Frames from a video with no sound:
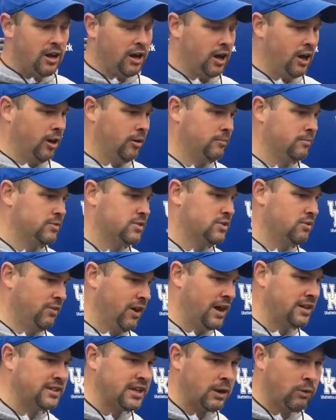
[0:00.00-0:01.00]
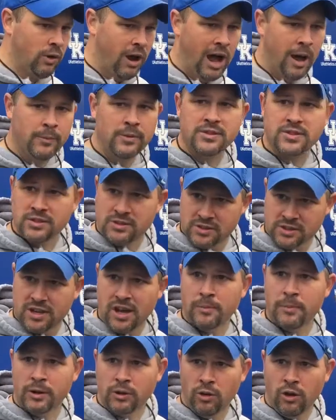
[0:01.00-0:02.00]
Uh, Davonte Robinson's
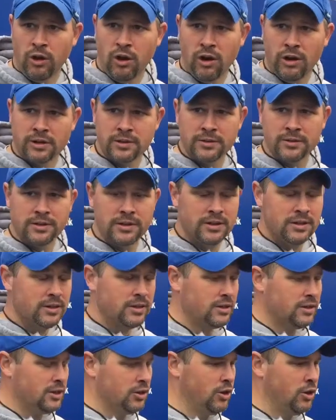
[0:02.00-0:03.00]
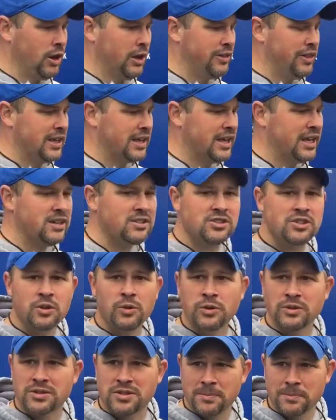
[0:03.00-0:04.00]
coming along. You know, I think he's
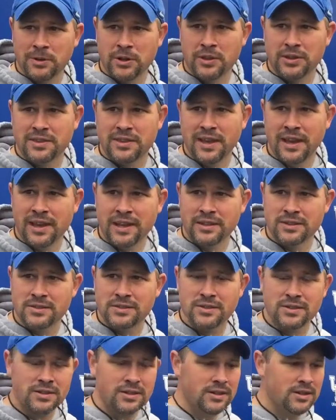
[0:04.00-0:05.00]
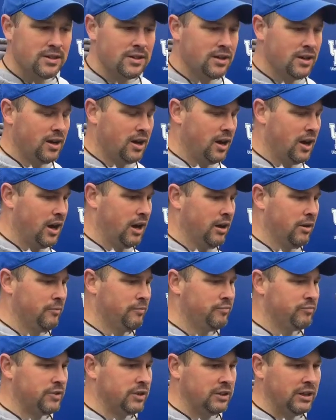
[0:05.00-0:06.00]
doing some good things. Uh,
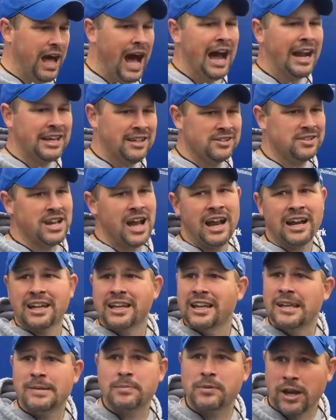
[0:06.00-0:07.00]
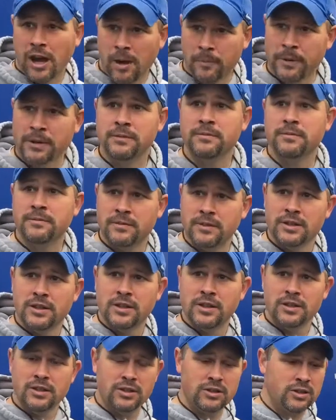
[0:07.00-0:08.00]
Lonnie's got to keep coming.
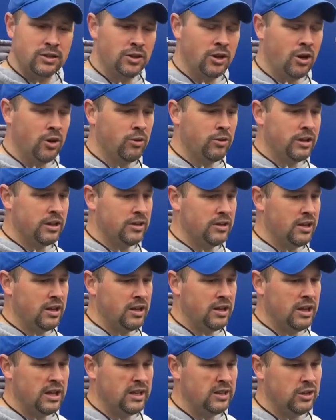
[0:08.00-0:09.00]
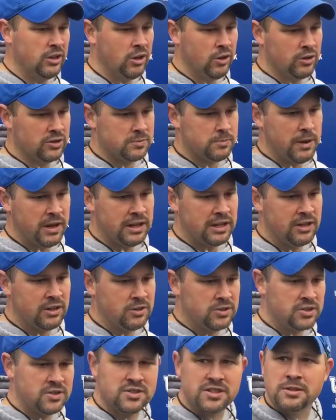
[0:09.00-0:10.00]
You know, and, you know, it's been a
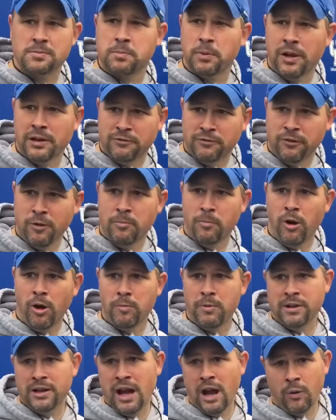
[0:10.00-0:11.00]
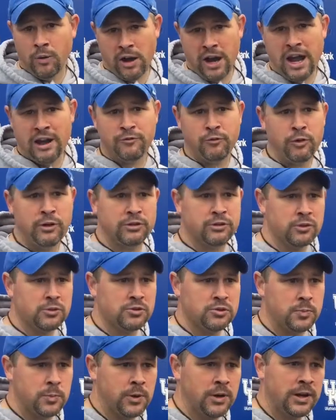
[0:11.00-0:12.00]
year since he's played football, but now we're halfway through
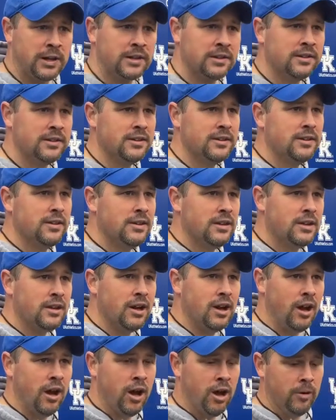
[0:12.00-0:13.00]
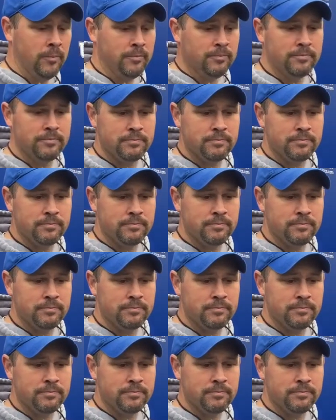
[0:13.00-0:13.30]
spring. Um,